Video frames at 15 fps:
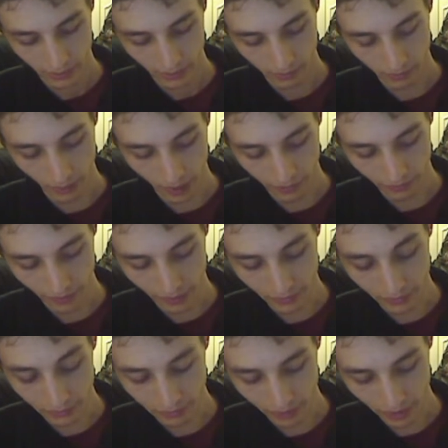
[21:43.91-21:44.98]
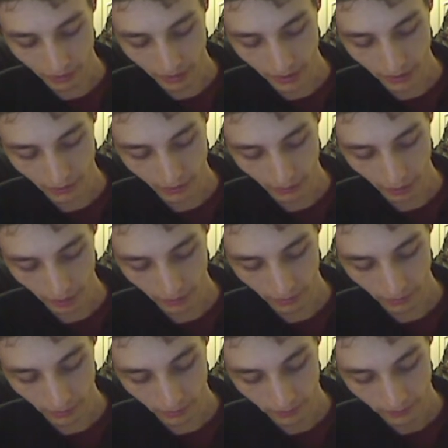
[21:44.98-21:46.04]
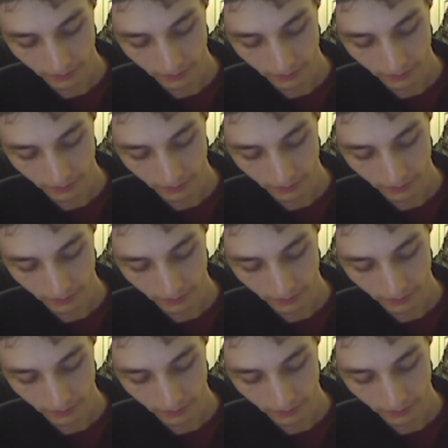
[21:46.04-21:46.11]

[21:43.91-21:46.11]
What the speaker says: modify these figurines. I'm not going to